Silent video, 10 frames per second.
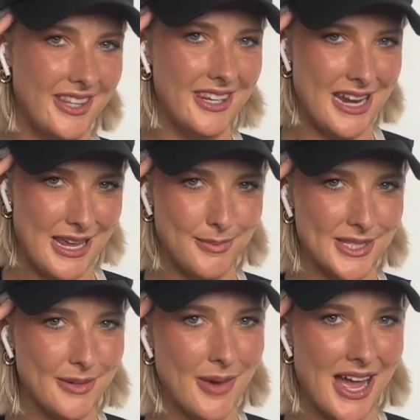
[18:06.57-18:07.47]
names
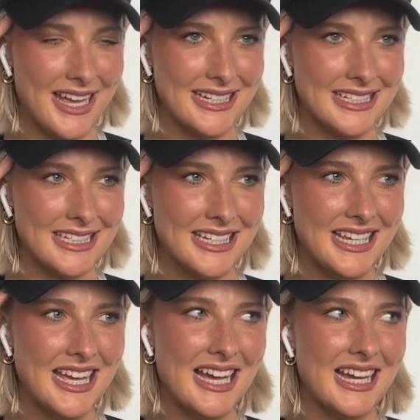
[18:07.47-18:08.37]
in mind,
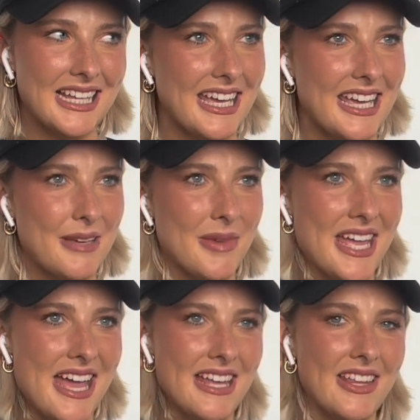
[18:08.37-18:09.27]
in my
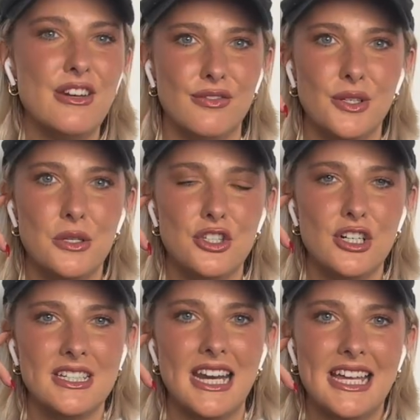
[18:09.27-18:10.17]
head, like
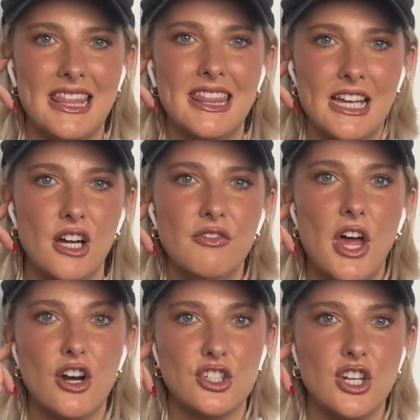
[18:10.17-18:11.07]
influencers that I can think of
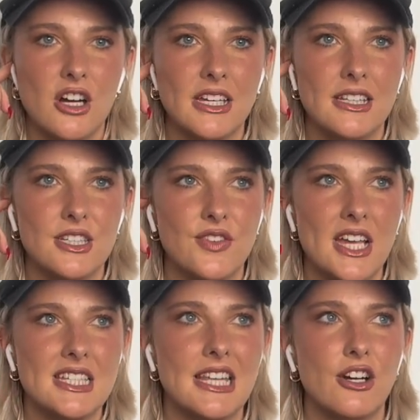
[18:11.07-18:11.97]
that are stuck in this
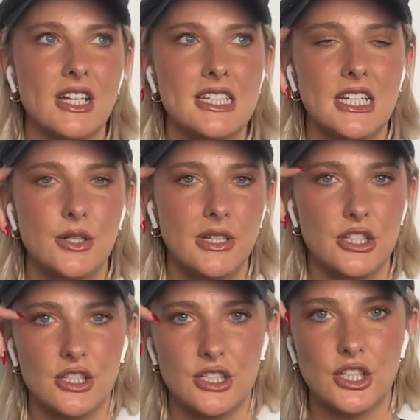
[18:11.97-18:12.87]
phase, that are continuing
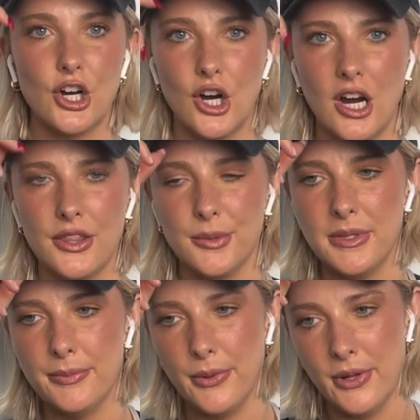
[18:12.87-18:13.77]
to hurt other
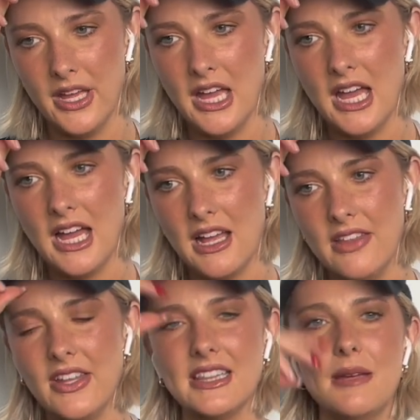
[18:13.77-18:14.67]
people,
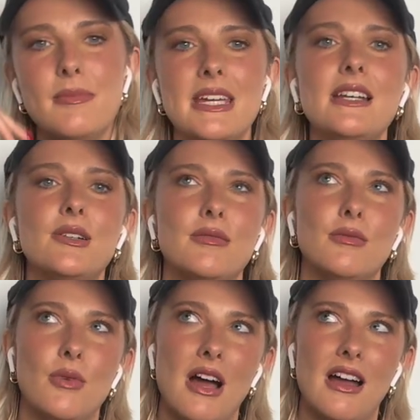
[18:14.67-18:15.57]
and like they mean
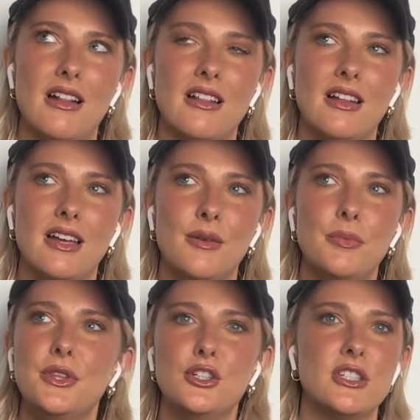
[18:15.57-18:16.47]
well,
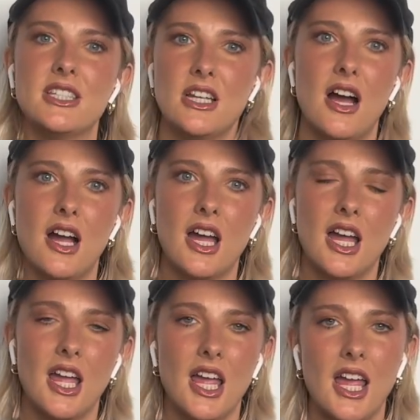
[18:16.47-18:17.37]
but they're stuck.
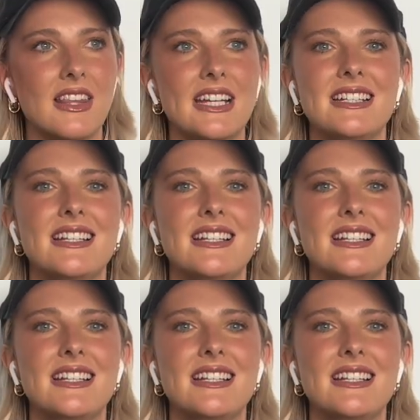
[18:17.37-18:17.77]
Like